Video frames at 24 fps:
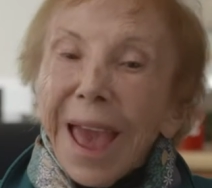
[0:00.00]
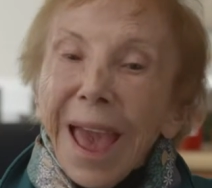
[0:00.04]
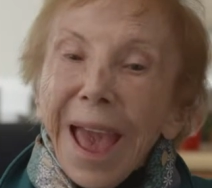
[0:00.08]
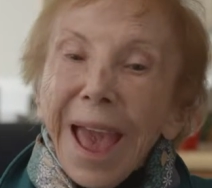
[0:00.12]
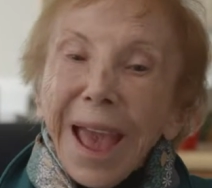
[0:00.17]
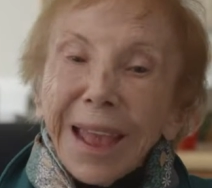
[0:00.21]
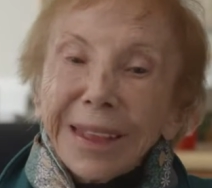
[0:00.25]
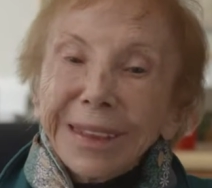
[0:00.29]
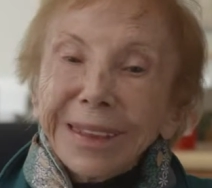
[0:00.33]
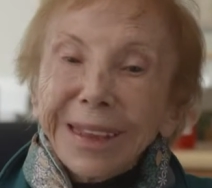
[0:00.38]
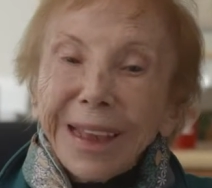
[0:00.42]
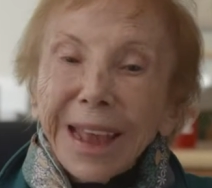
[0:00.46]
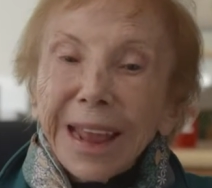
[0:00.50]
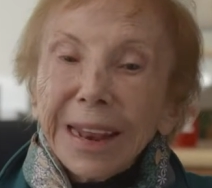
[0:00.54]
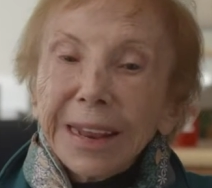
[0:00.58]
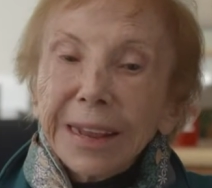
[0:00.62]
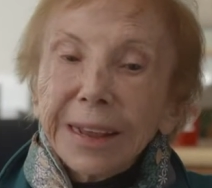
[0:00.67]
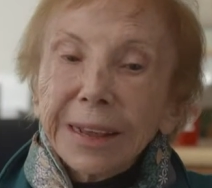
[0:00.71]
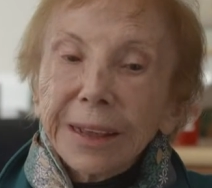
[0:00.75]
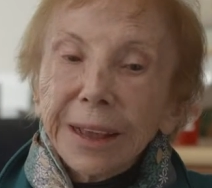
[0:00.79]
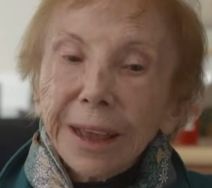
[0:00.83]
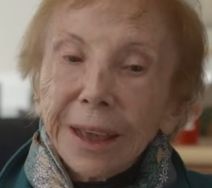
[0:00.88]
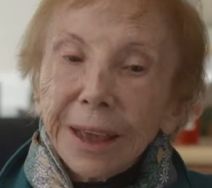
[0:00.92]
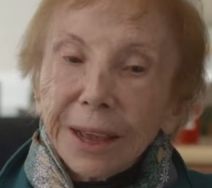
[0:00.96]
and
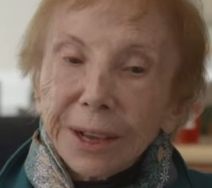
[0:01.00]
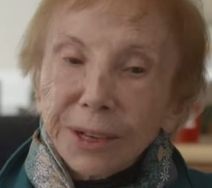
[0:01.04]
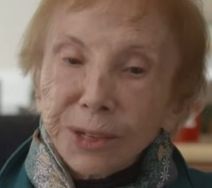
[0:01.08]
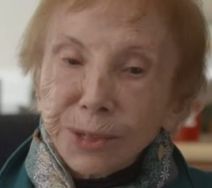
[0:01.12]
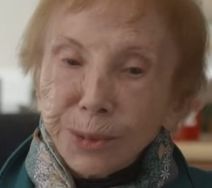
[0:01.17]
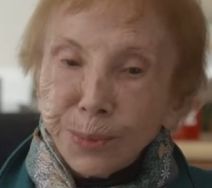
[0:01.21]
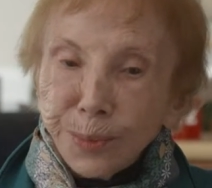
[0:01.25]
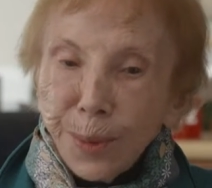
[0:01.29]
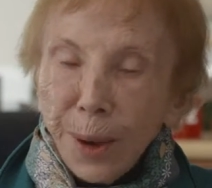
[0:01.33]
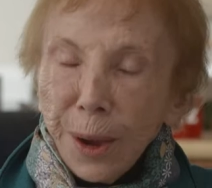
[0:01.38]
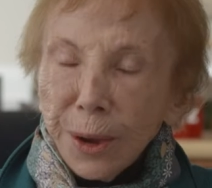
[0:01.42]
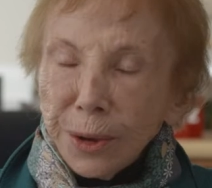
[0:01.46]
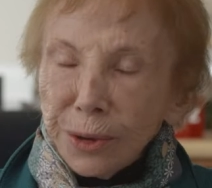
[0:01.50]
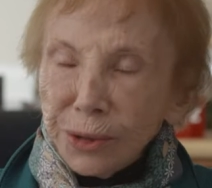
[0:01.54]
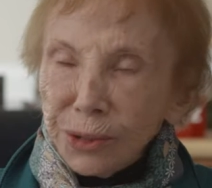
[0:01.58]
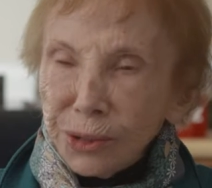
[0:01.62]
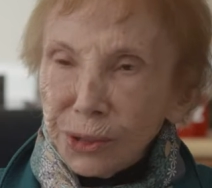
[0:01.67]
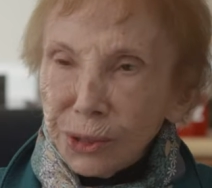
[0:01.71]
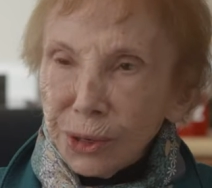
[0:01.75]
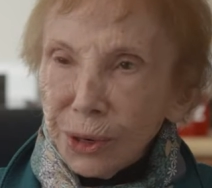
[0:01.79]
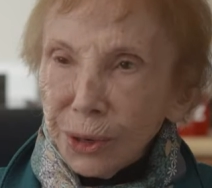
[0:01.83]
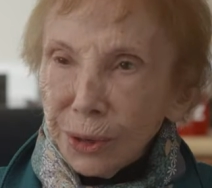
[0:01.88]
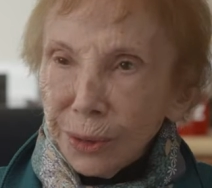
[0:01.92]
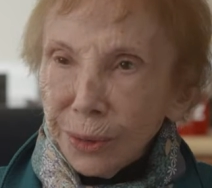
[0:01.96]
getting
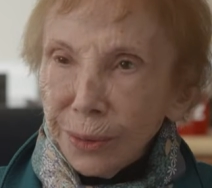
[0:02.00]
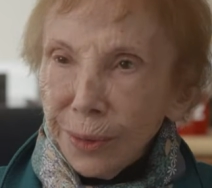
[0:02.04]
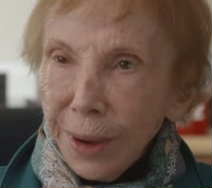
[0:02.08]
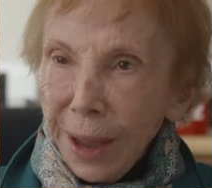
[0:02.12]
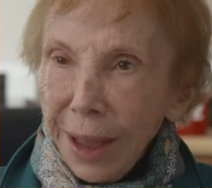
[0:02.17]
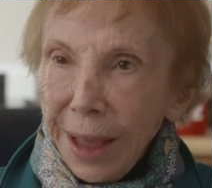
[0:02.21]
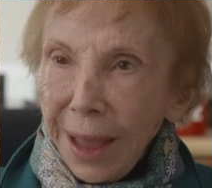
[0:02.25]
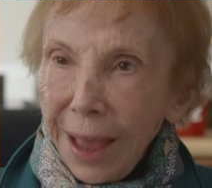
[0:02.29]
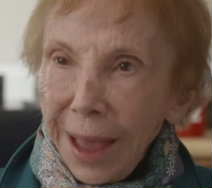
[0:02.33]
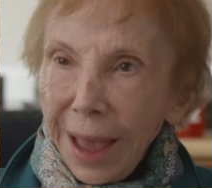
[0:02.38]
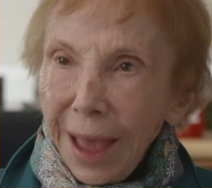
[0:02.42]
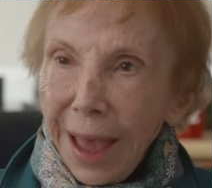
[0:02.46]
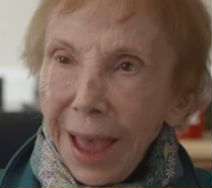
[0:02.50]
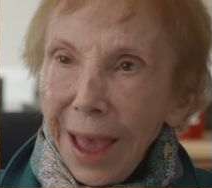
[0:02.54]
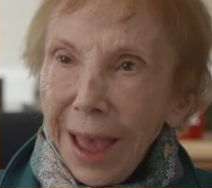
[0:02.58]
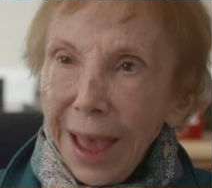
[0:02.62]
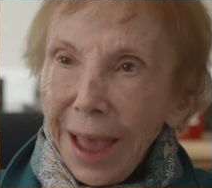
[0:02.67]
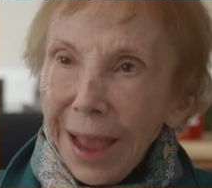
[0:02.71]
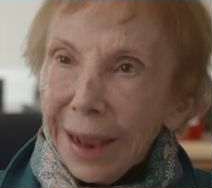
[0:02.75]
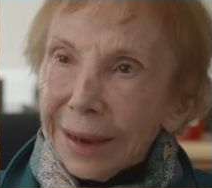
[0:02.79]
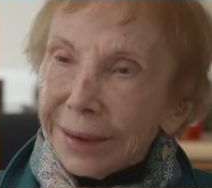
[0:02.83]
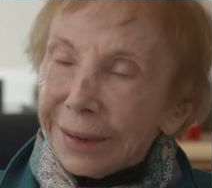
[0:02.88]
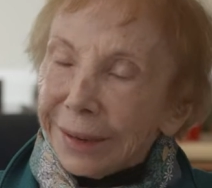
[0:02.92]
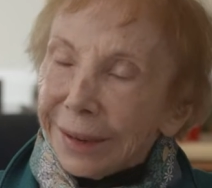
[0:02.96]
exposed to
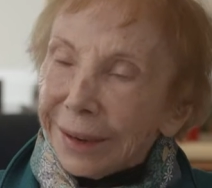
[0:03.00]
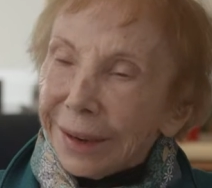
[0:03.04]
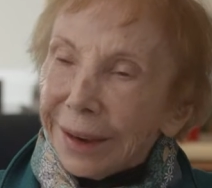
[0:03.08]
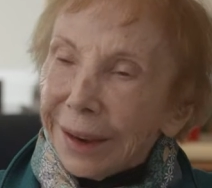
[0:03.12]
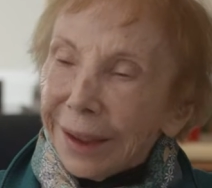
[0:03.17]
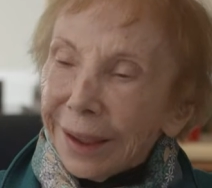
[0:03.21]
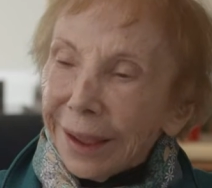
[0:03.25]
and